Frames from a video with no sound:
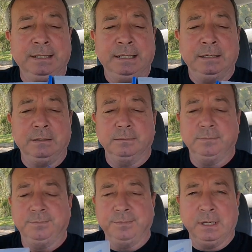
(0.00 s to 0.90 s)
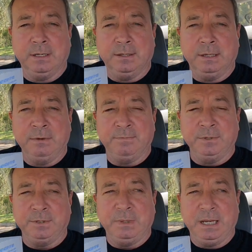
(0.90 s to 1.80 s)
Now that one
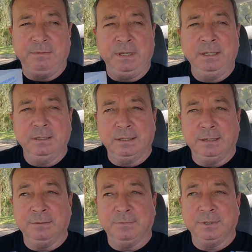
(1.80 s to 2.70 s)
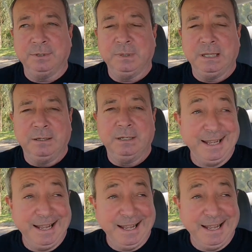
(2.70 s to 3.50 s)
feels a bit heavy, that one feels a bit light.